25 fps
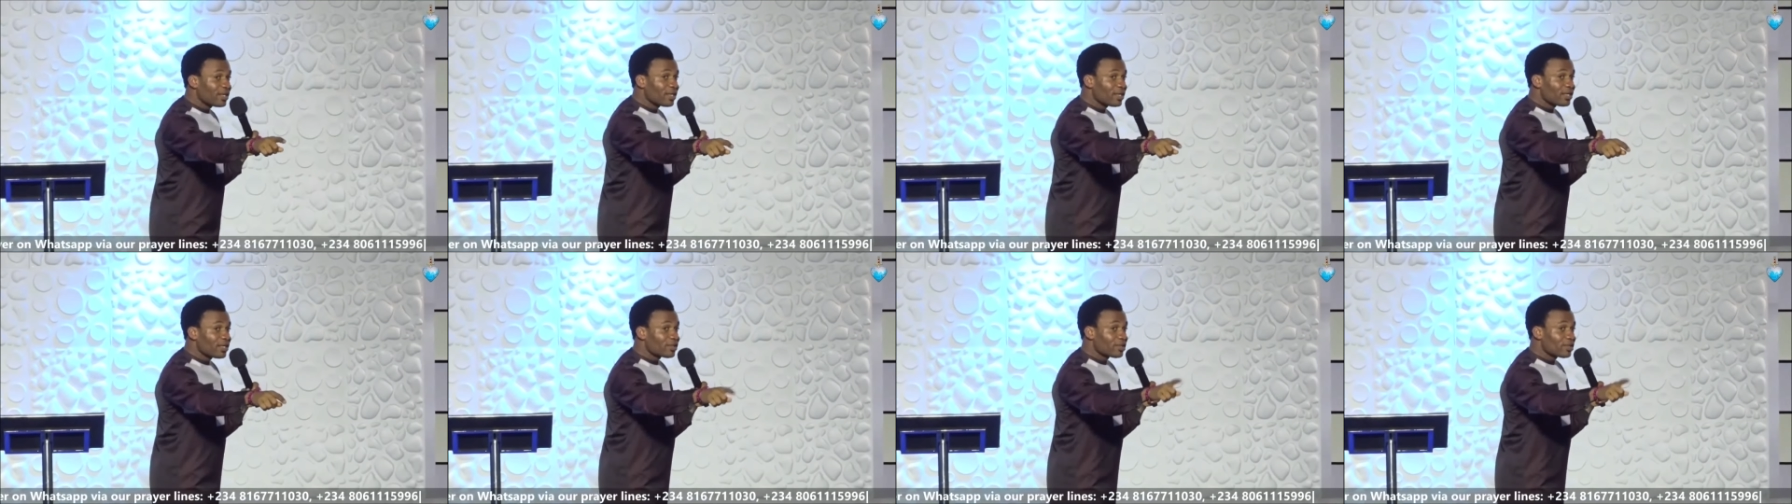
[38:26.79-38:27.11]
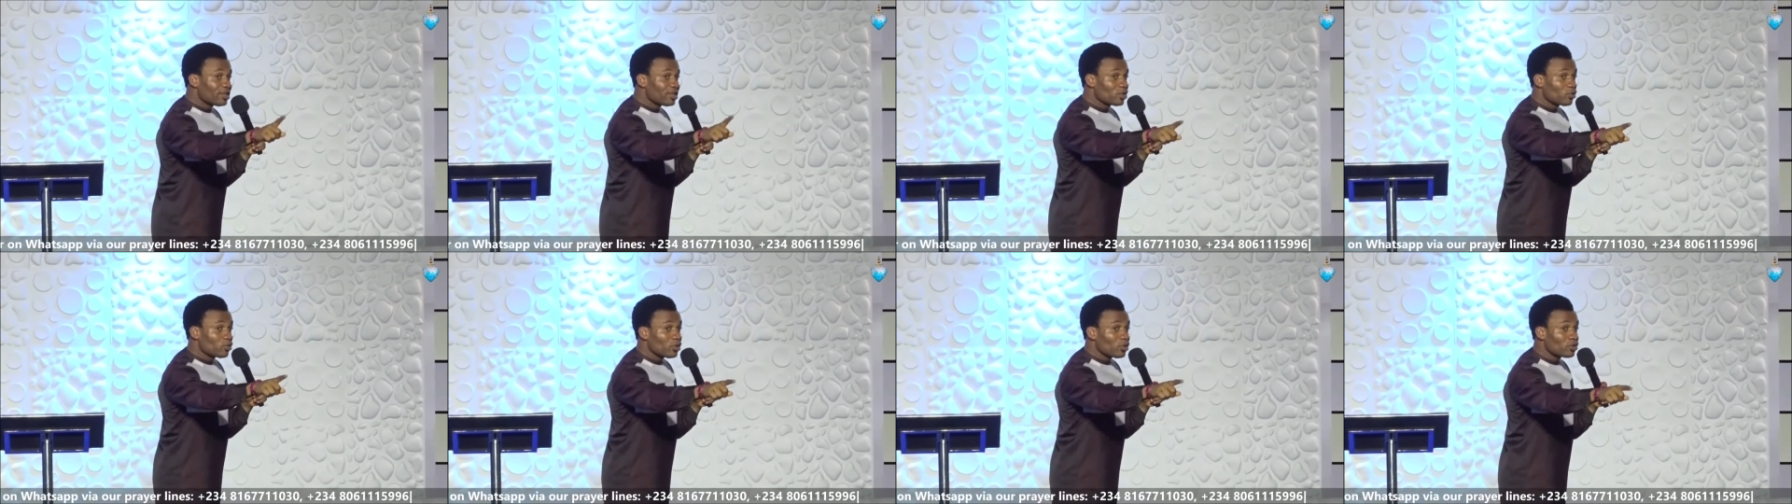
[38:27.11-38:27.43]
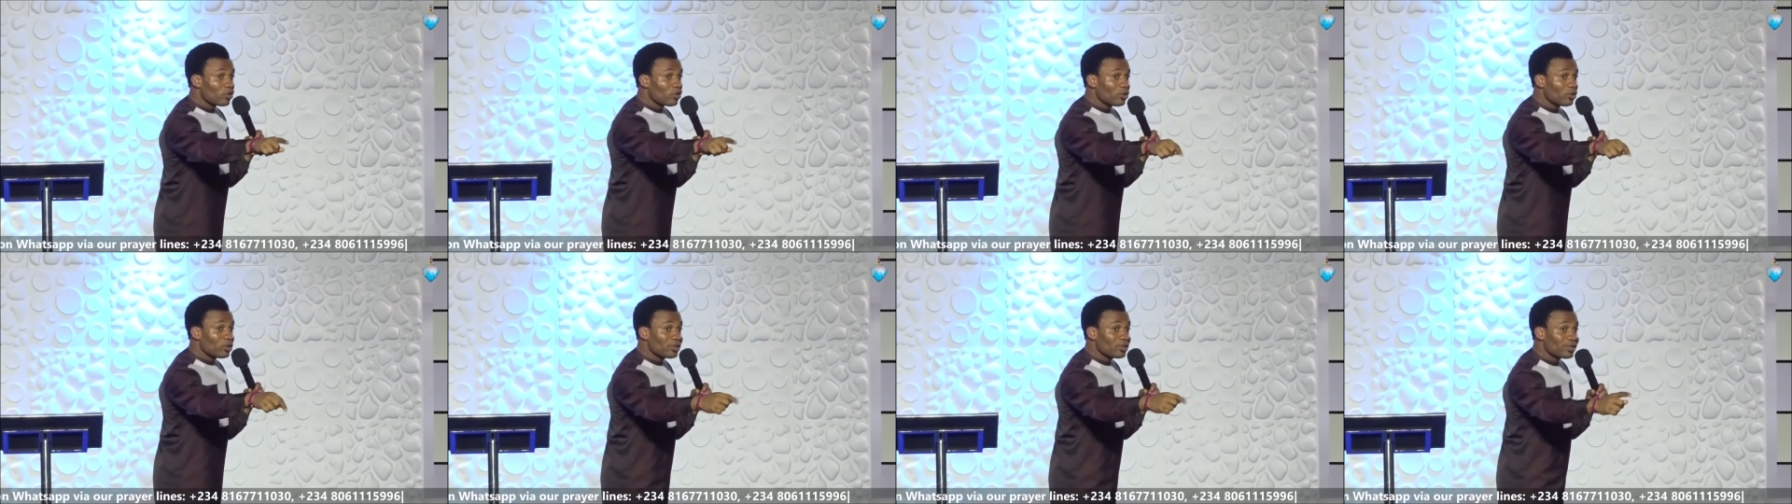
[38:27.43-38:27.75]

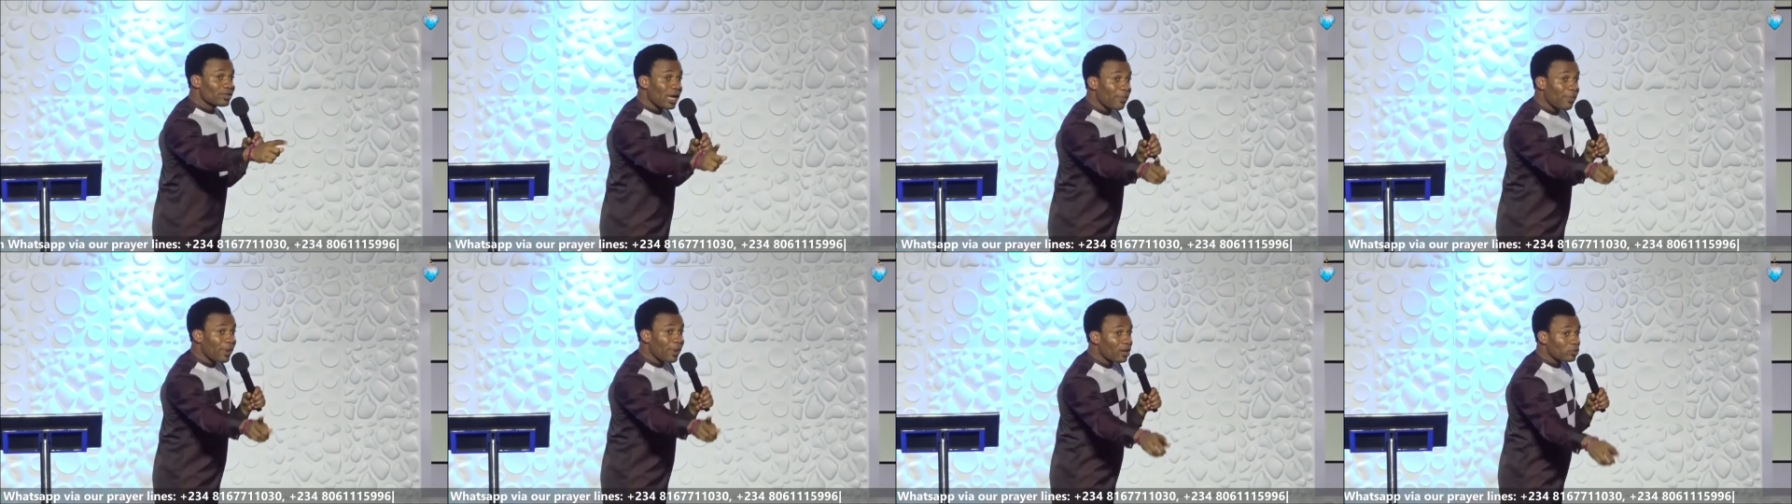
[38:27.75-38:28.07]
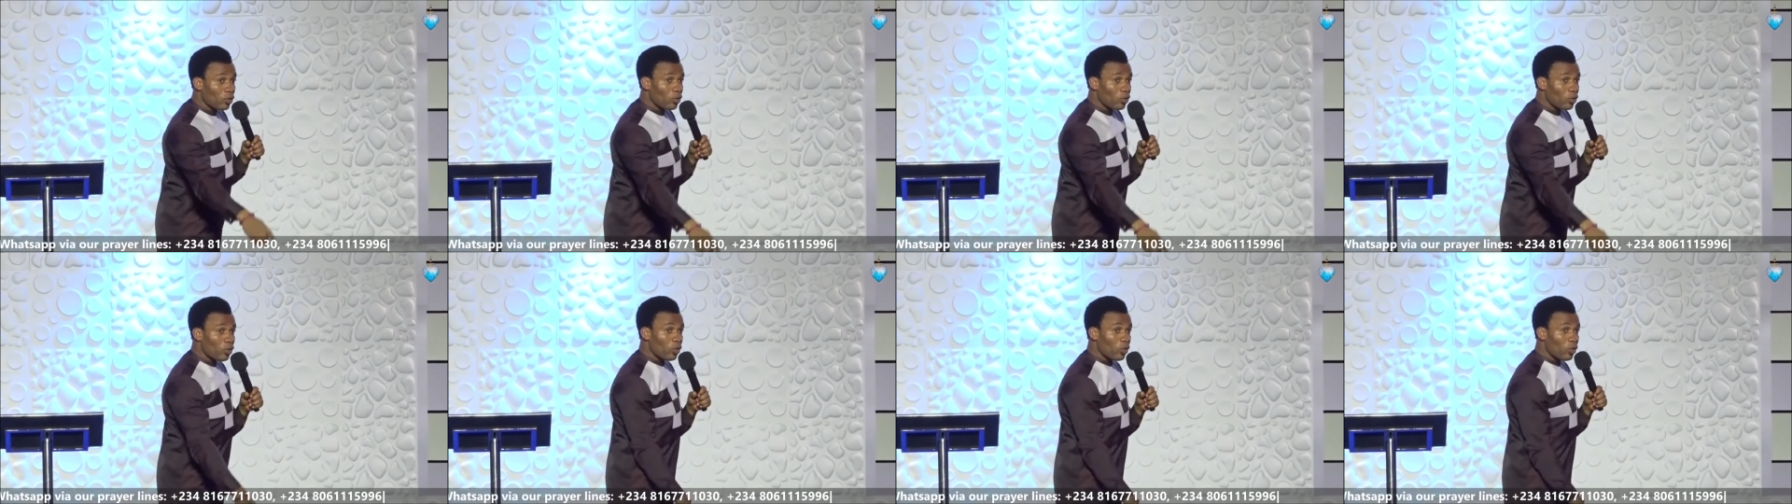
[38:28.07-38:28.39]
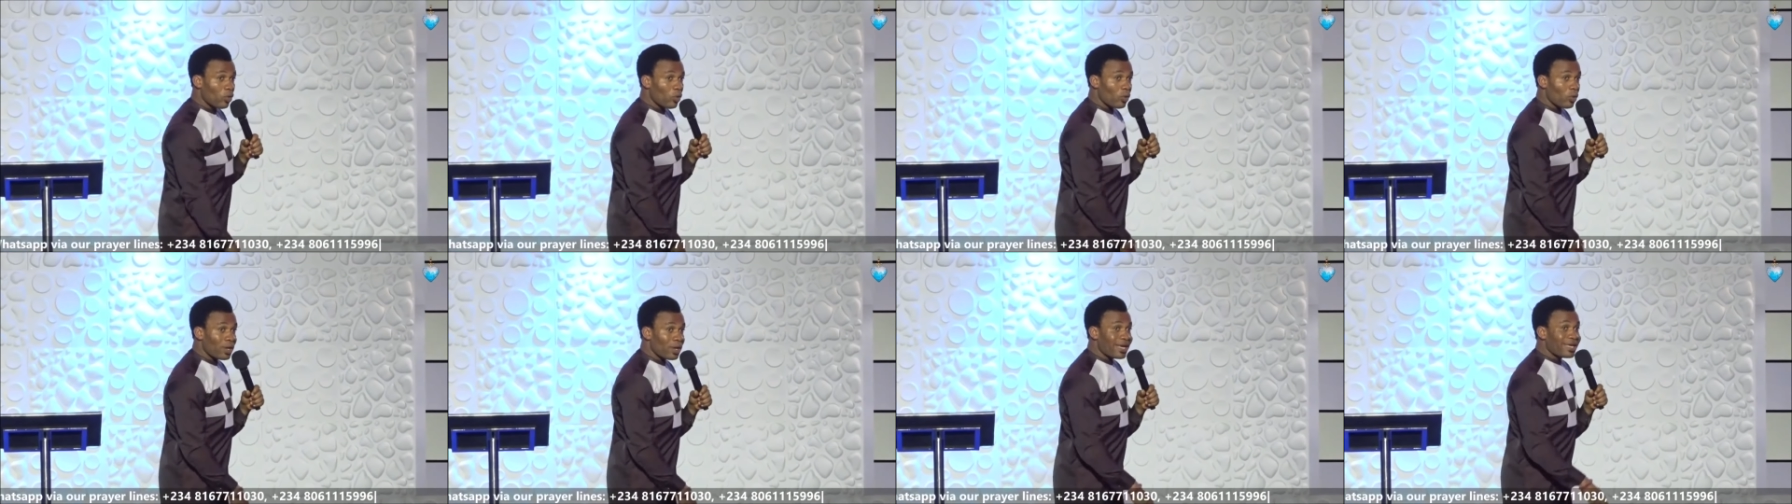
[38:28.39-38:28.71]
situation is about to
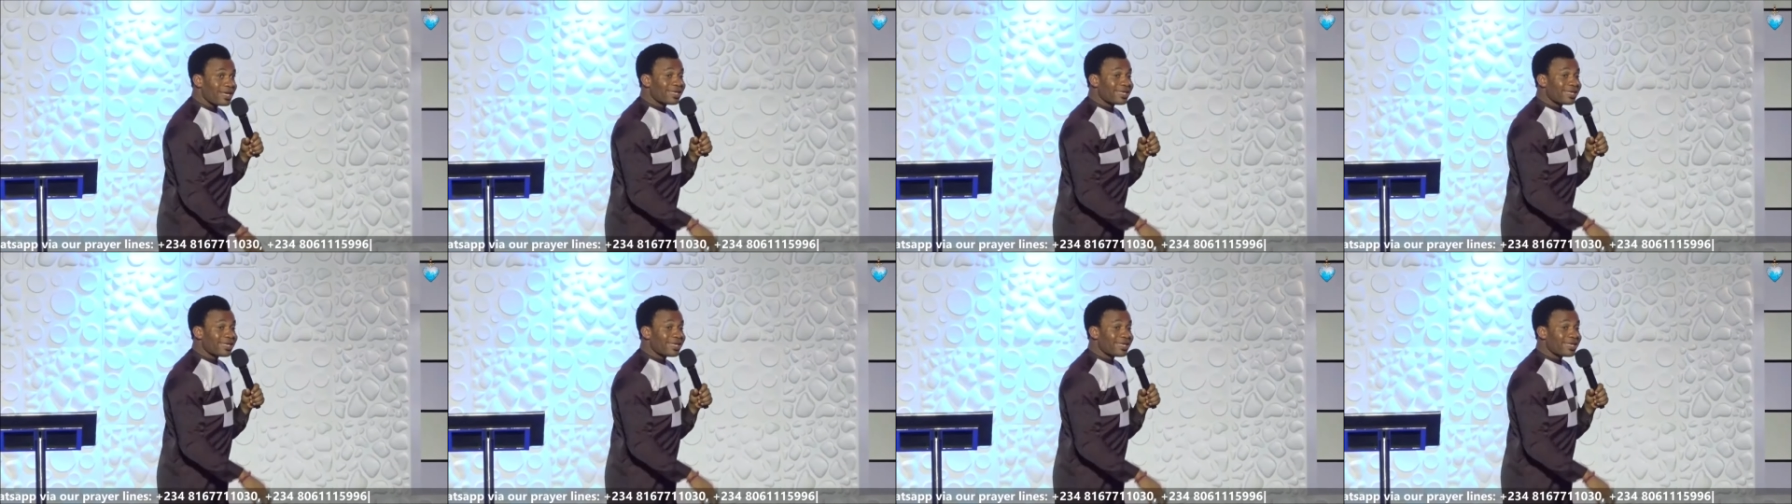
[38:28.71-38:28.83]
go.